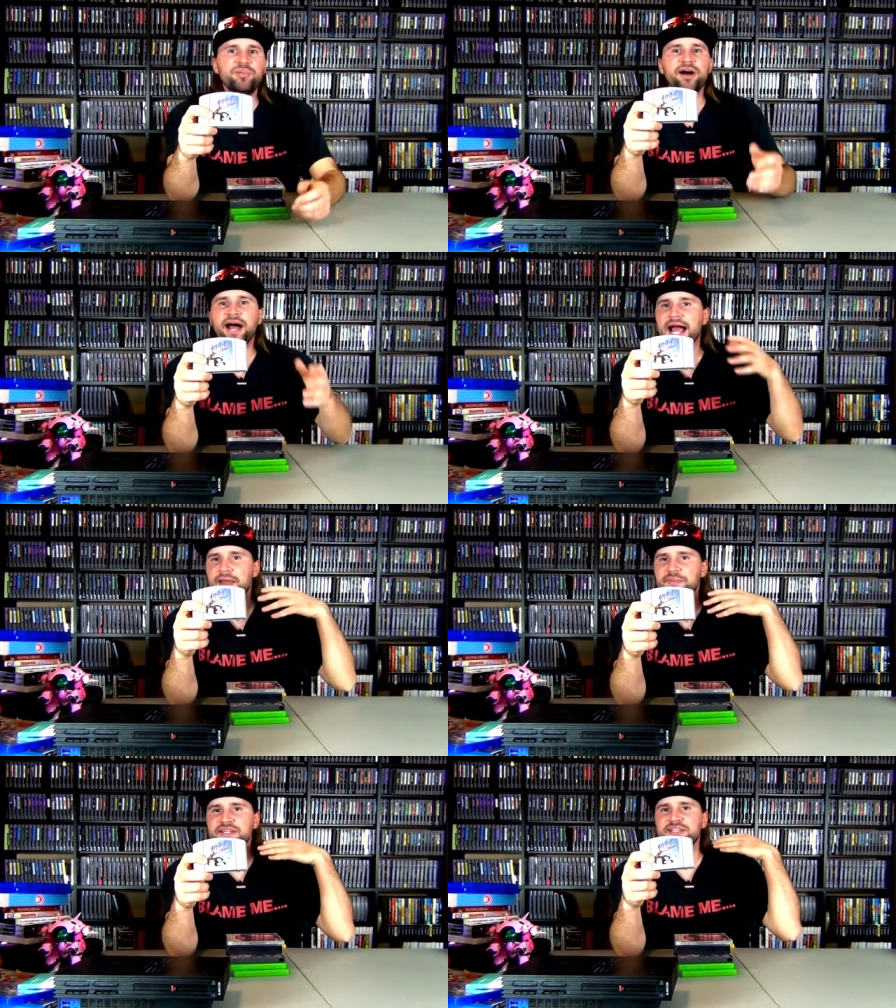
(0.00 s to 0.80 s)
but
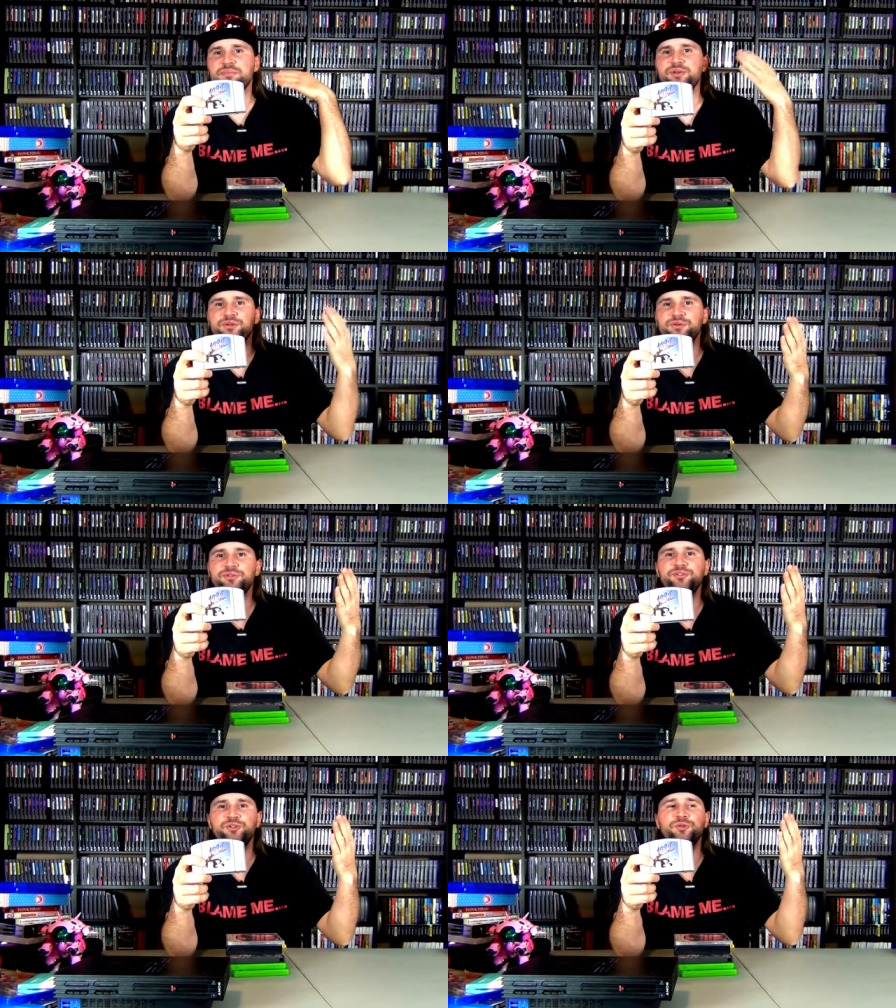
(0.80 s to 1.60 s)
I'm in the
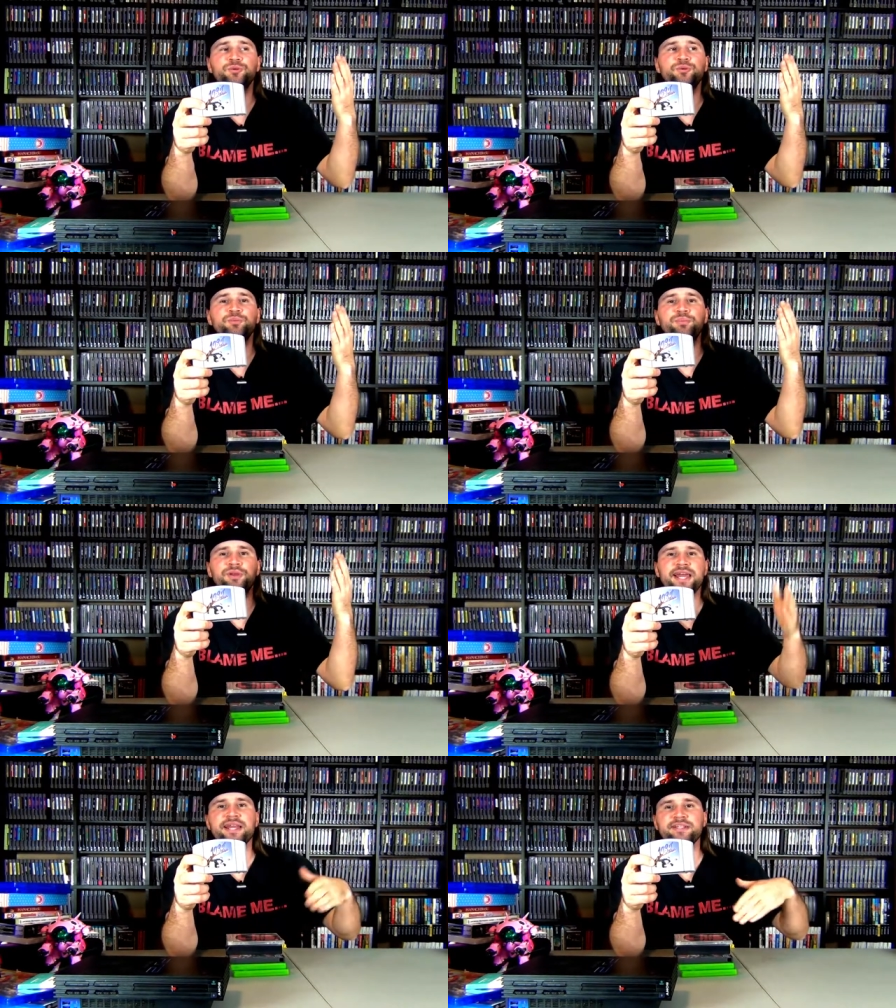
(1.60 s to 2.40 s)
mood to
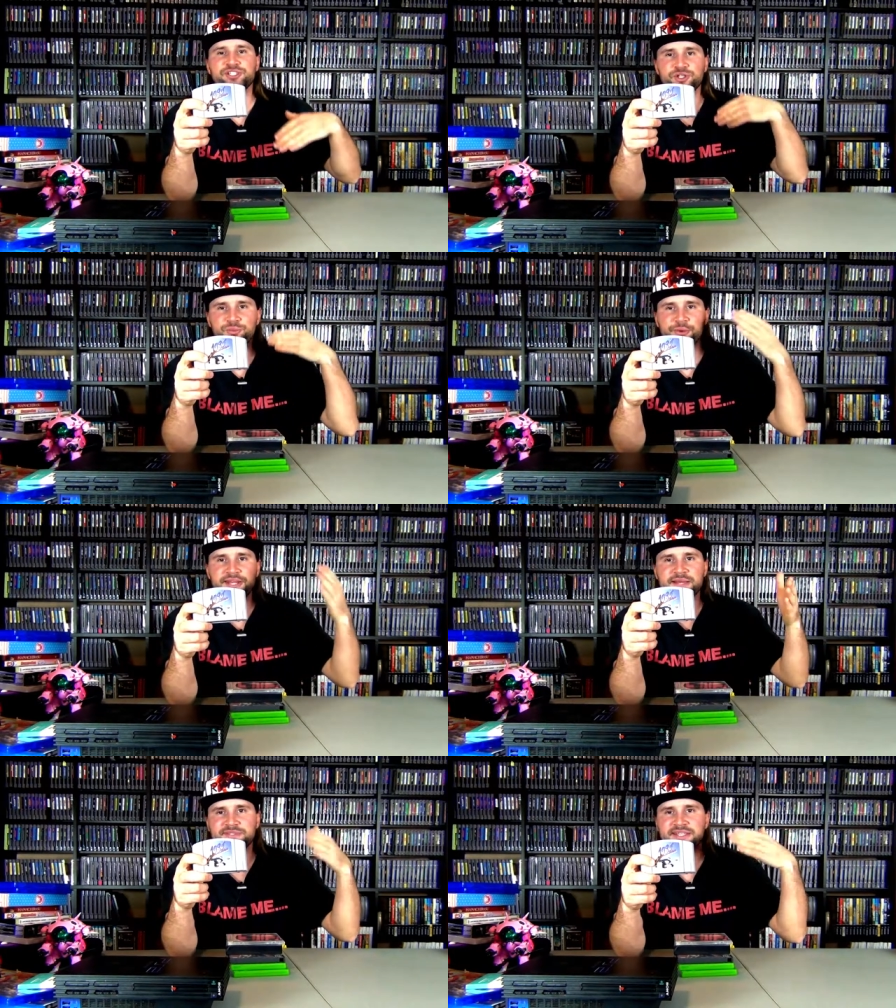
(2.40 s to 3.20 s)
playing
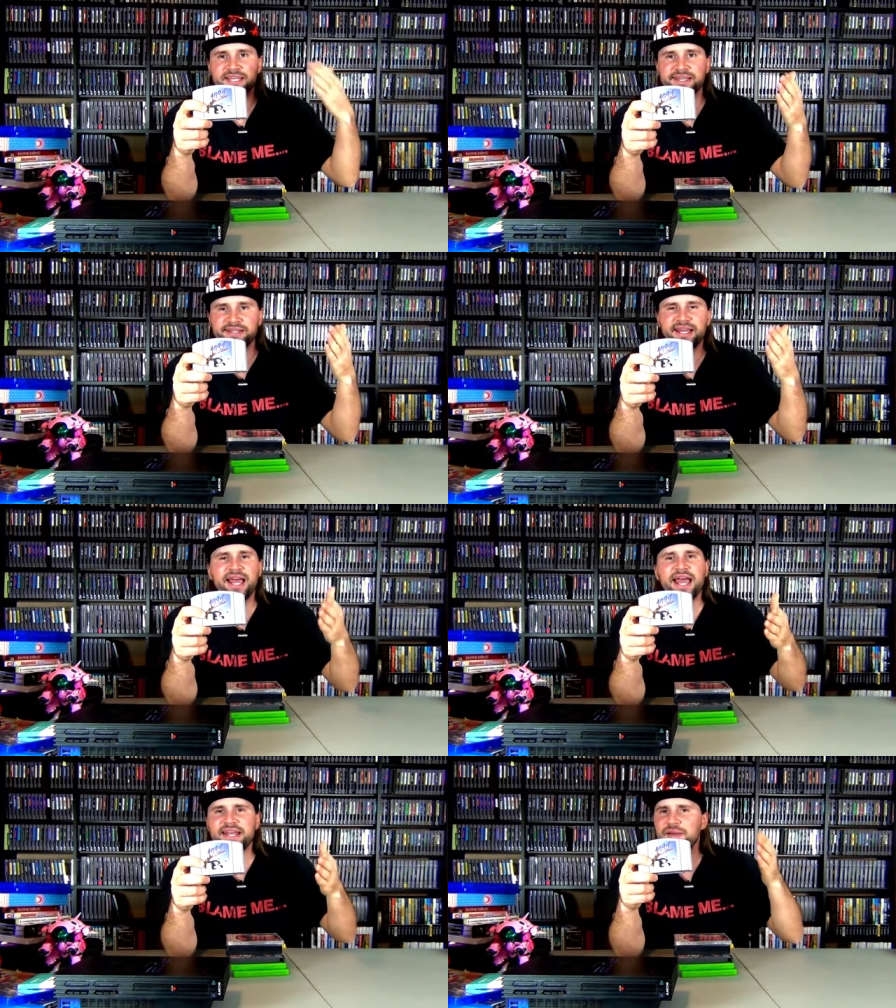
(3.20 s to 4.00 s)
snowboarding games again,
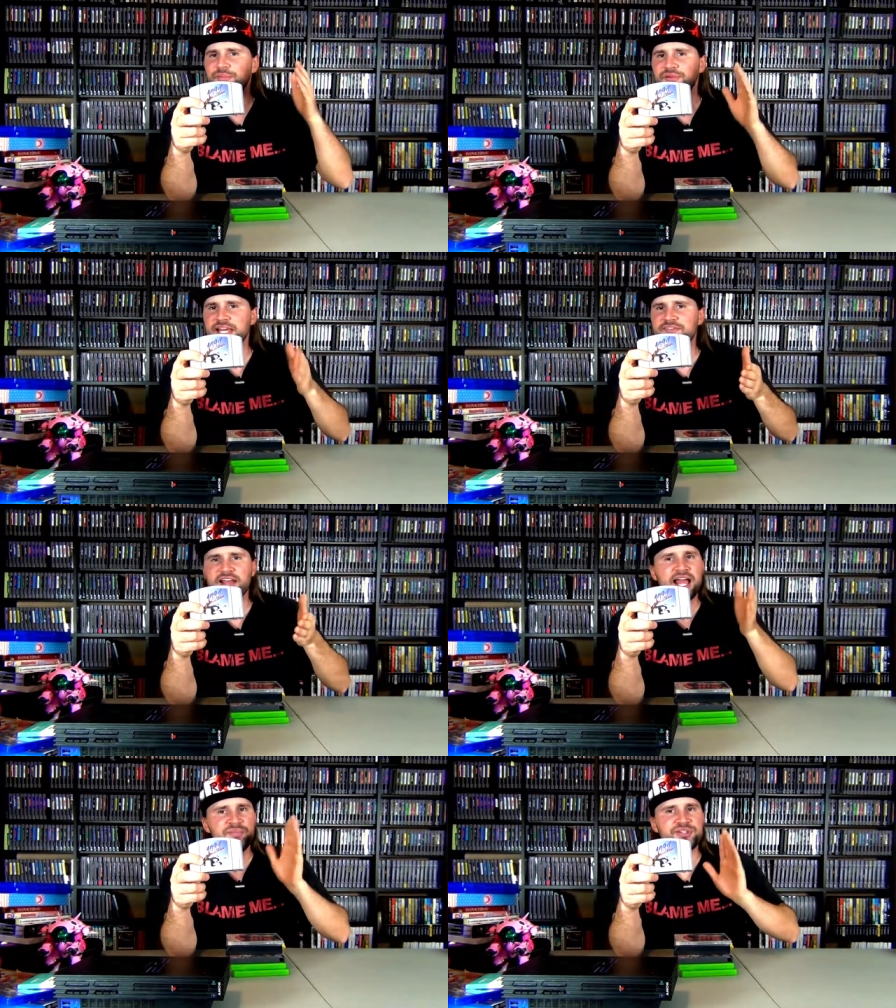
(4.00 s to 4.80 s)
and I believe
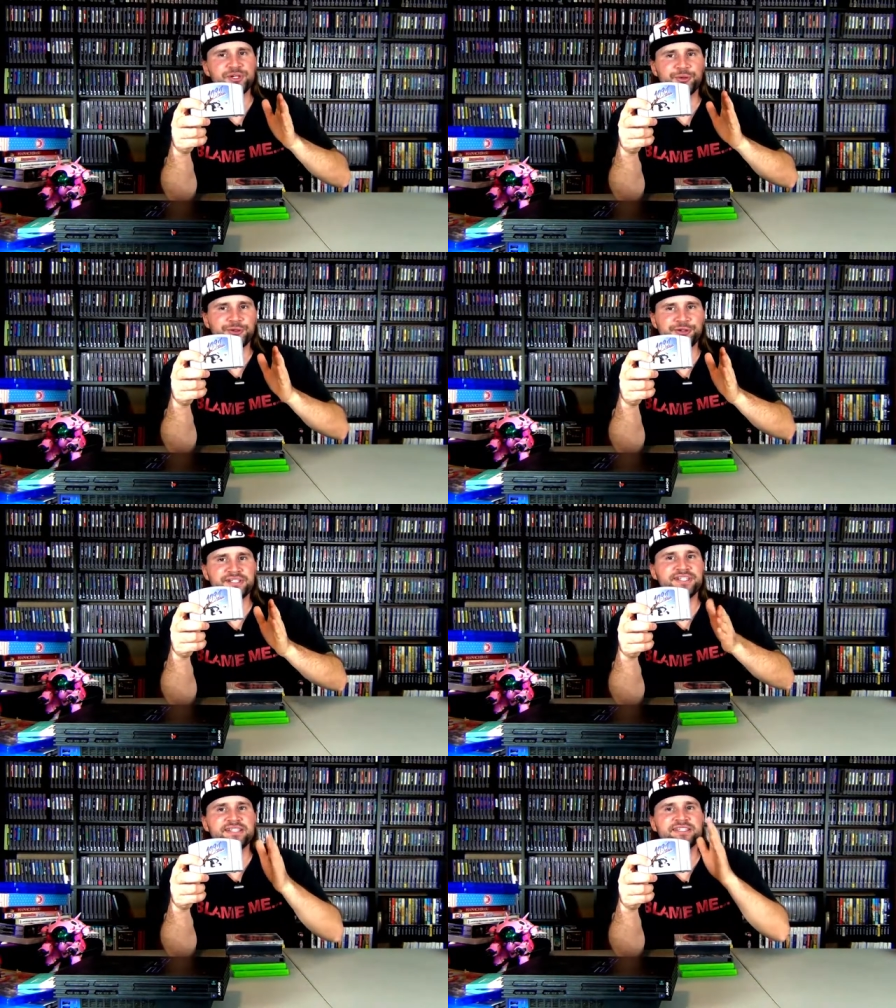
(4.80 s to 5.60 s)
I've been
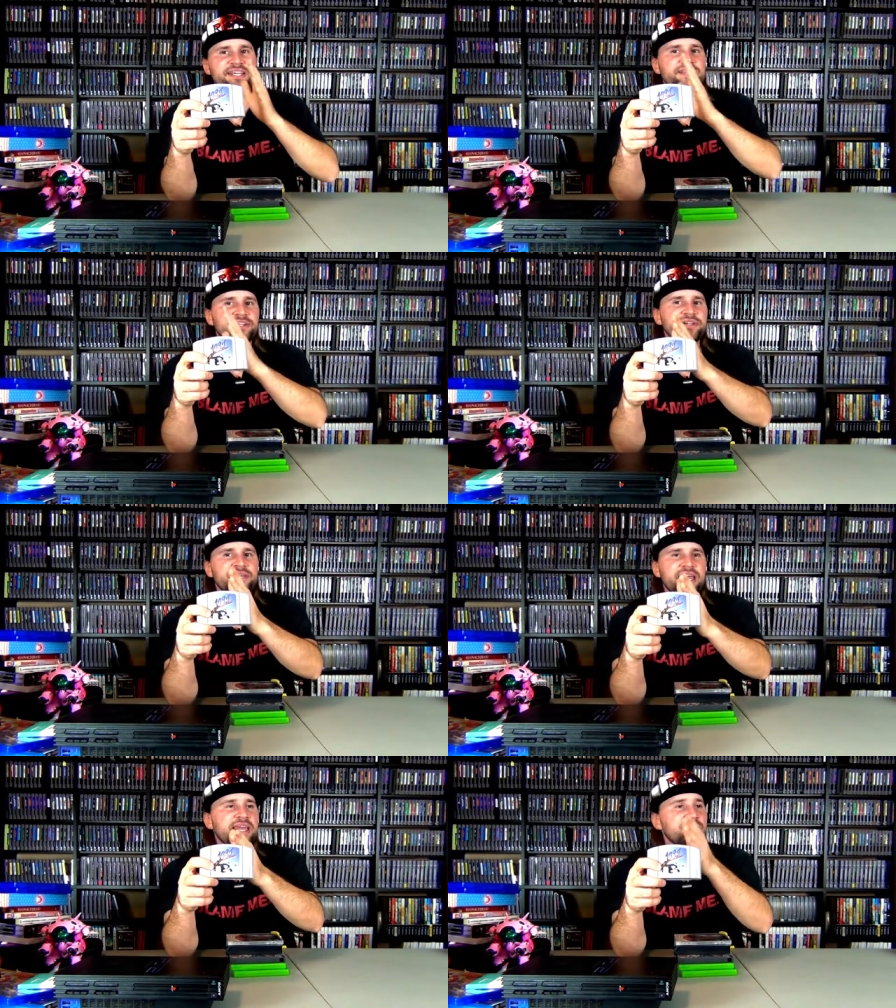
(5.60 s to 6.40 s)
told this is a good
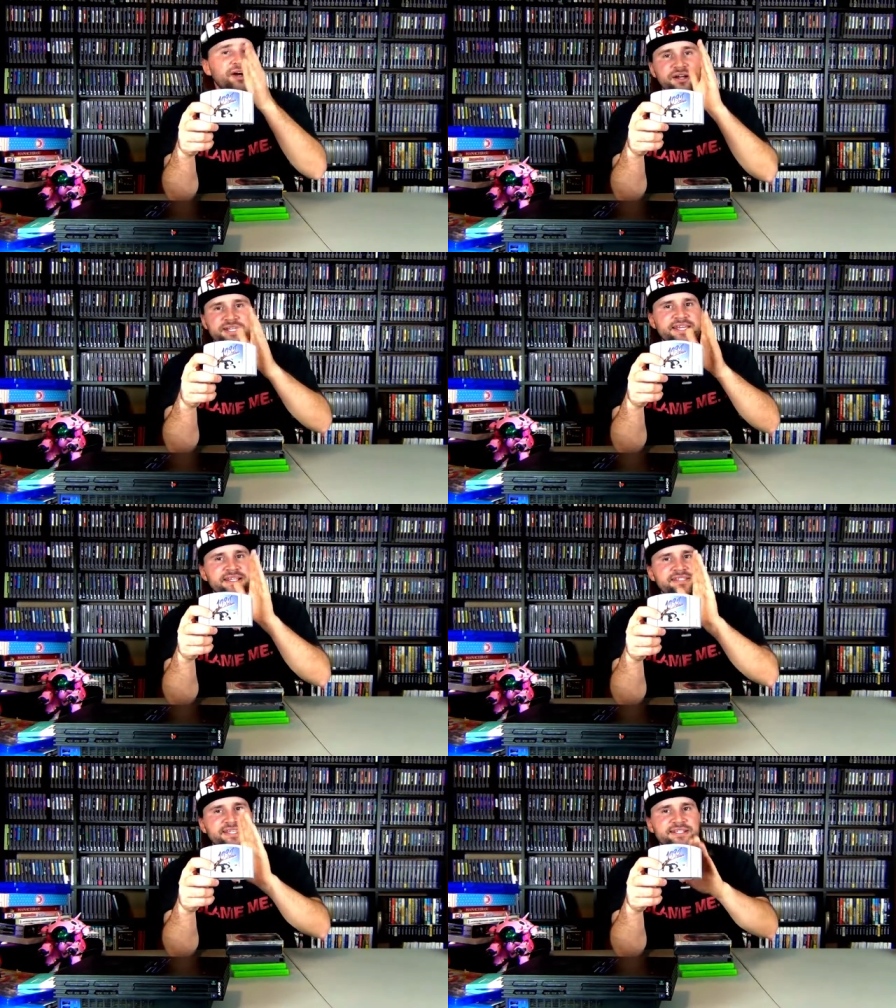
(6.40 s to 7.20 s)
game on the
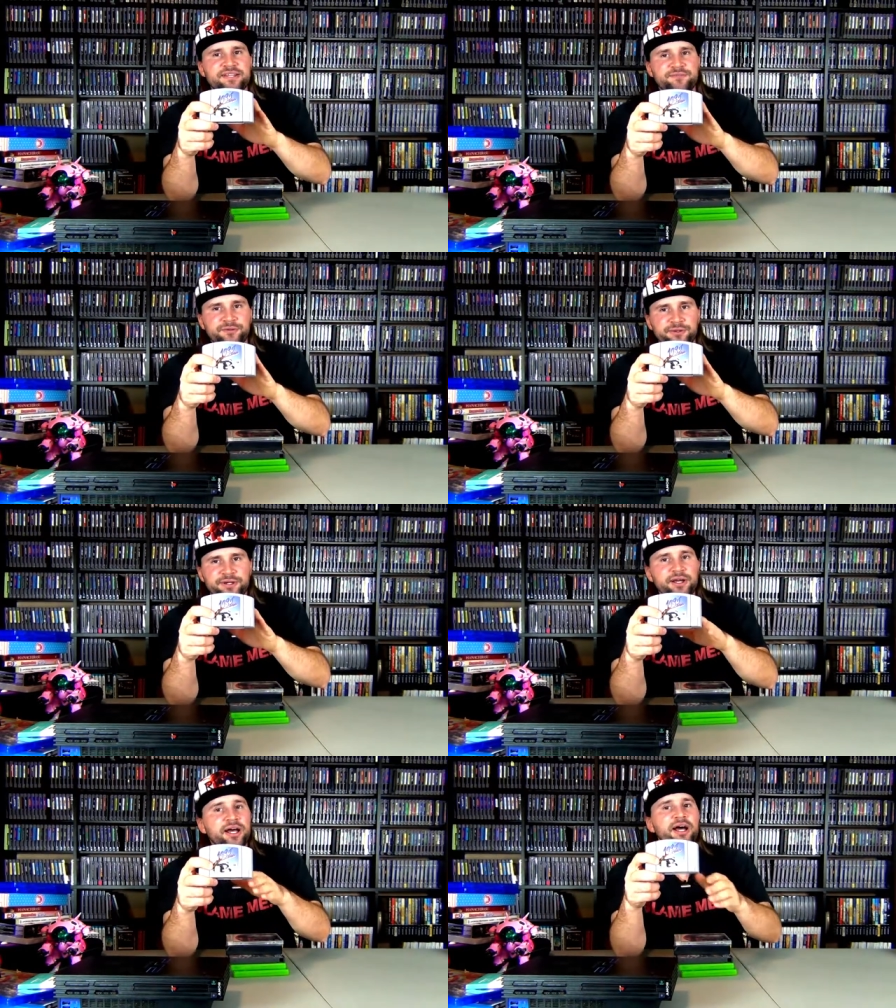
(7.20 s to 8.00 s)
N64.